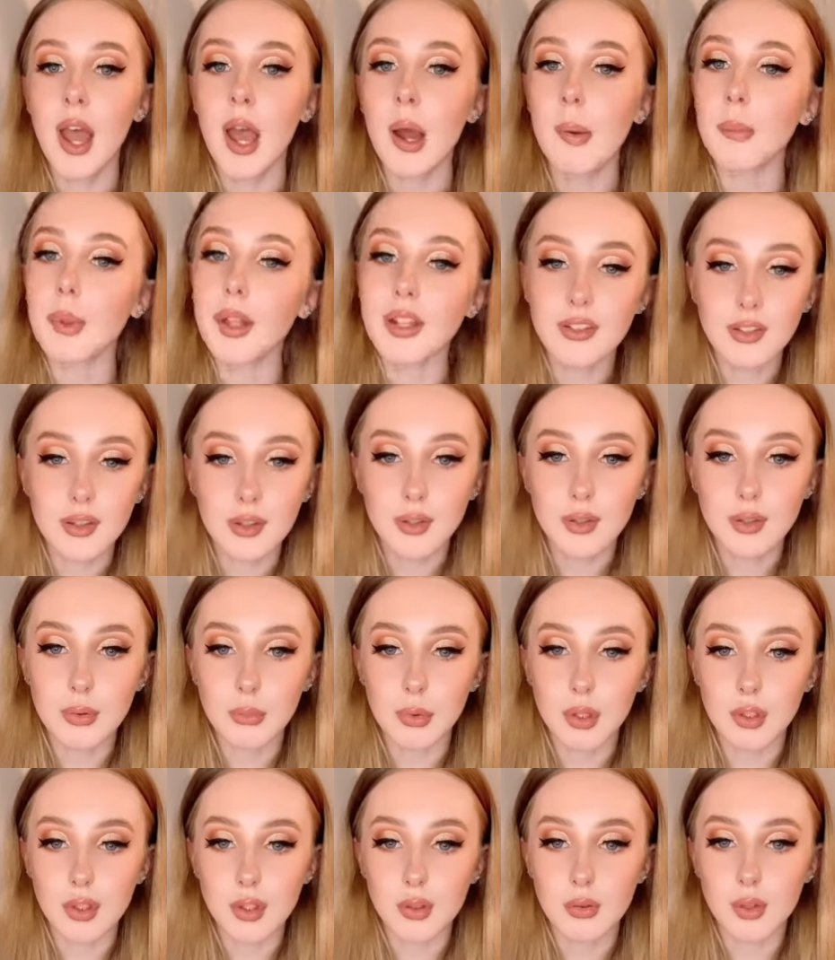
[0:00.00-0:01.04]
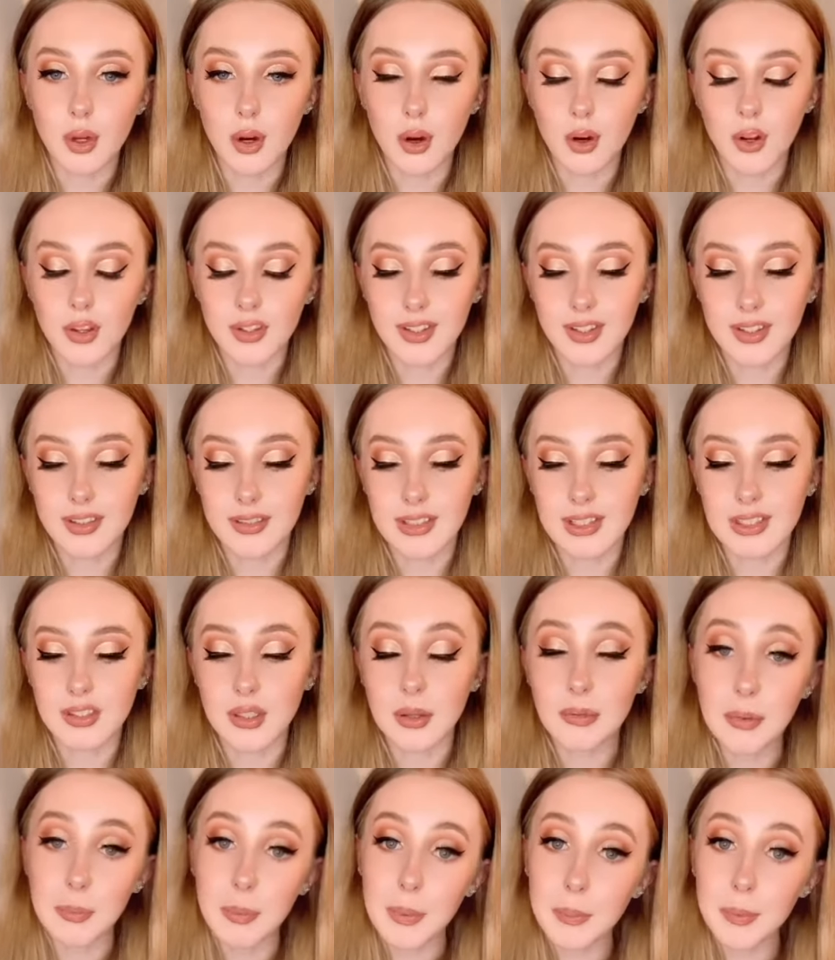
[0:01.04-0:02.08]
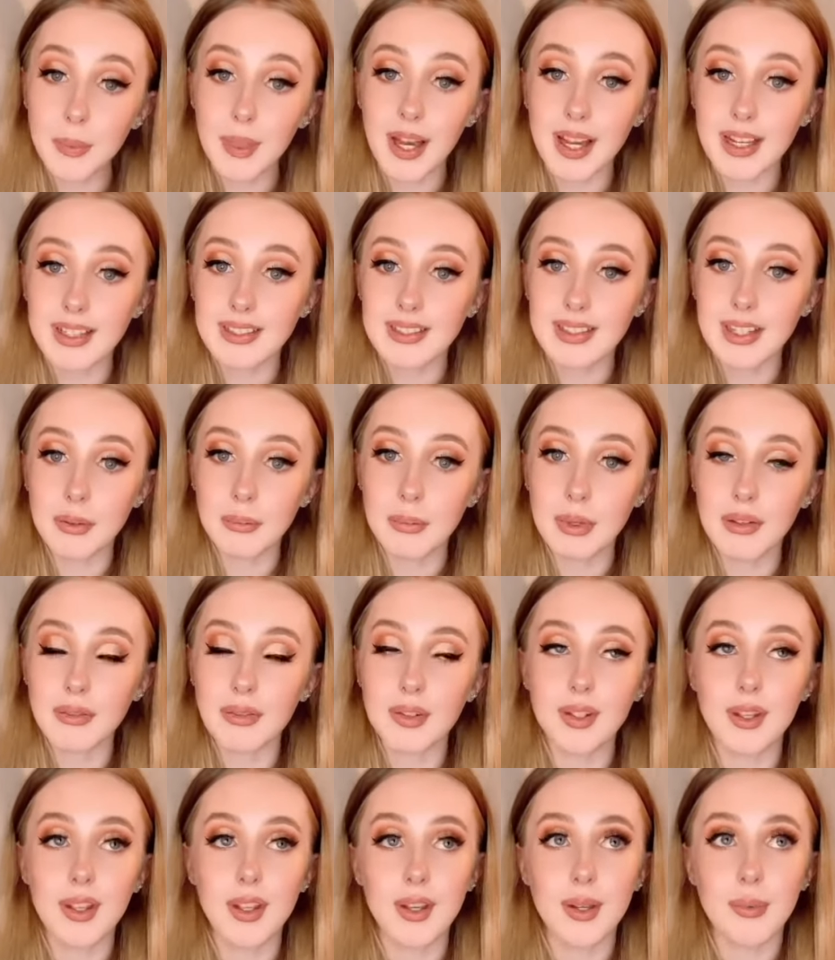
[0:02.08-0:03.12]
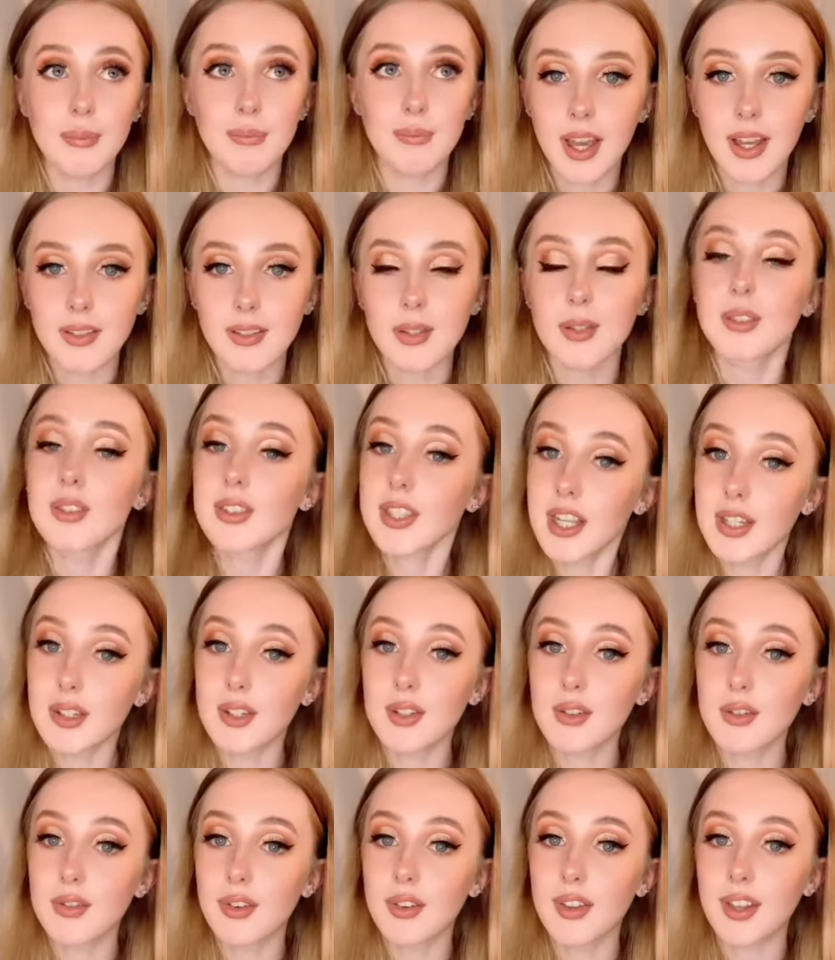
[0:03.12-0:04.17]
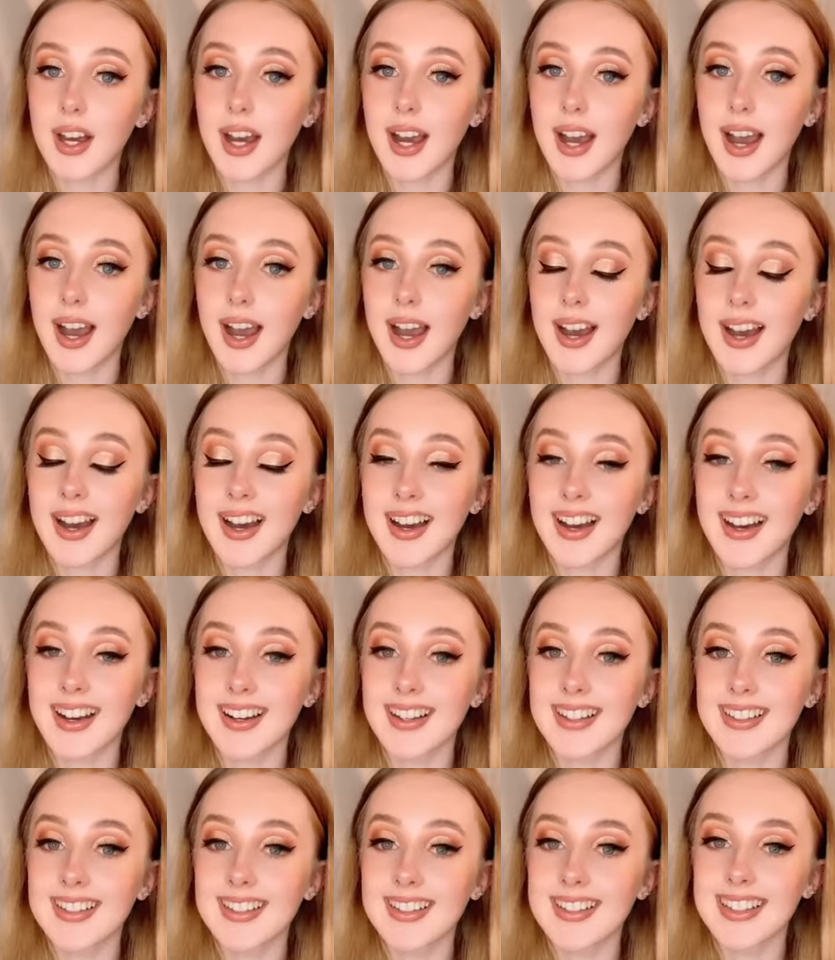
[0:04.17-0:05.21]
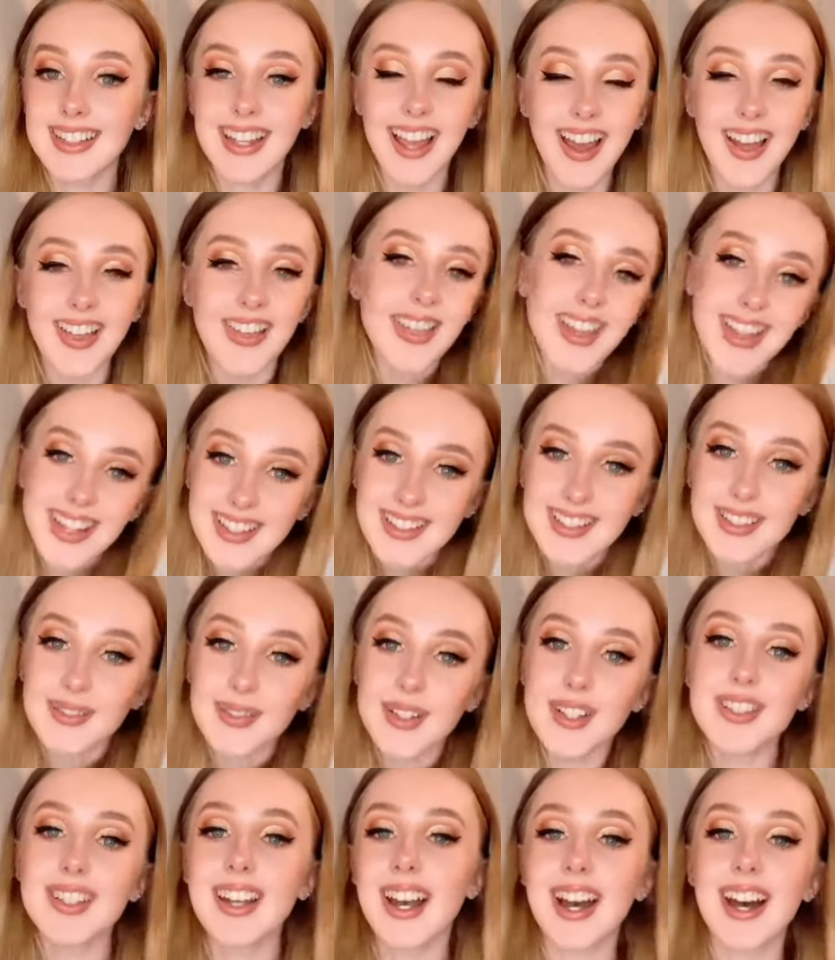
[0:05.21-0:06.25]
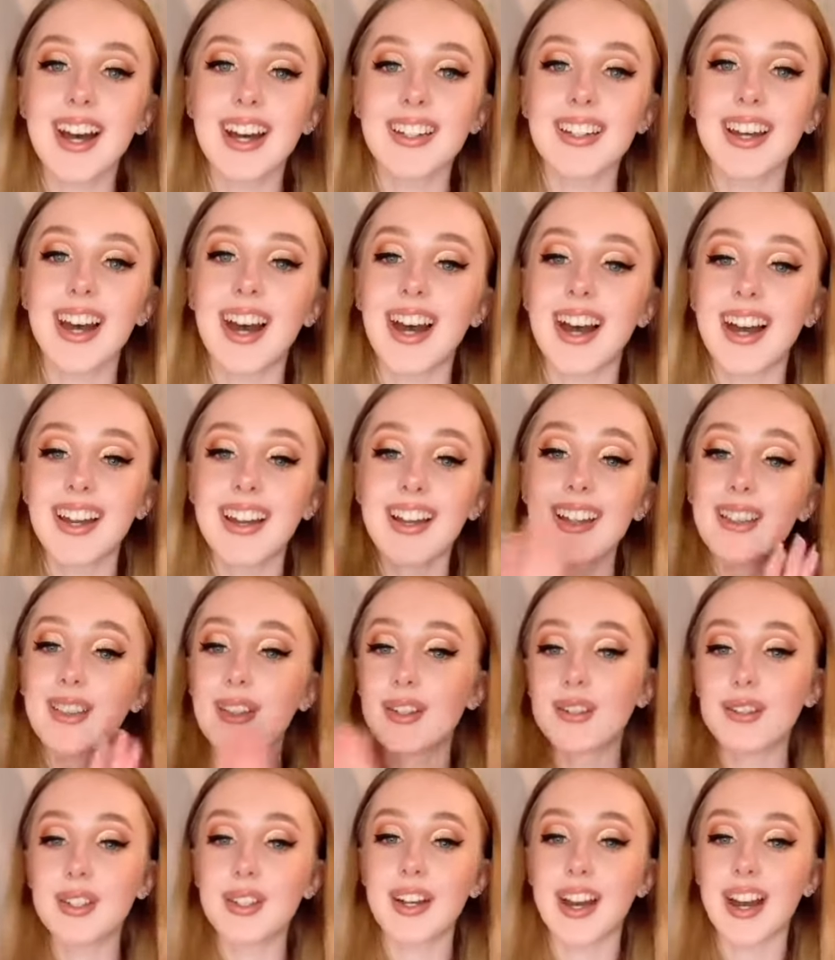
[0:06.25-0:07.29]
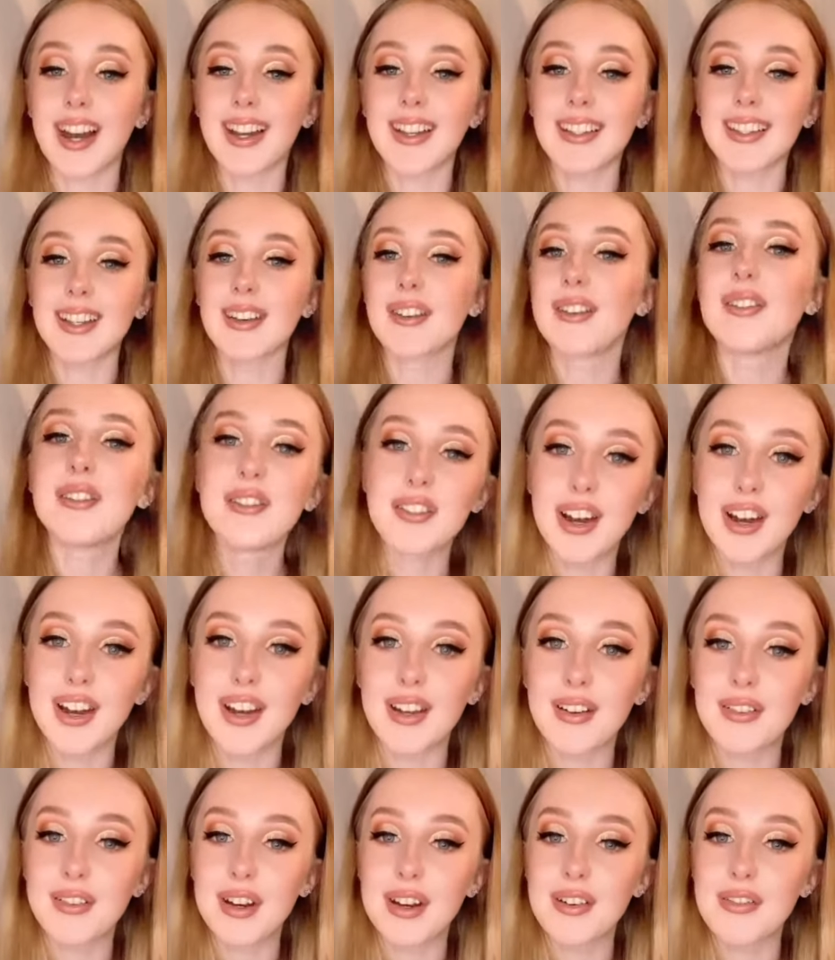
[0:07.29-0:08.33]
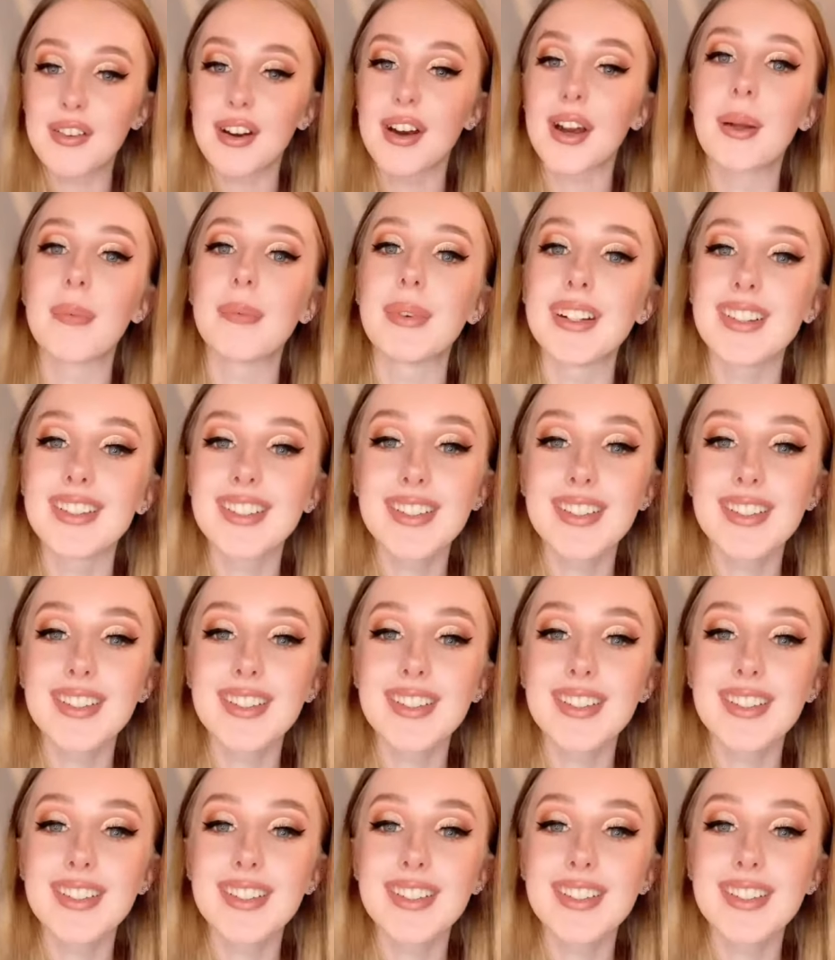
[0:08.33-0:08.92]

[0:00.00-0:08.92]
Plan to do some more tutorials because I've had so many people asking me for them, so stay tuned for that. And yeah, thank you so much, and I love you guys very much.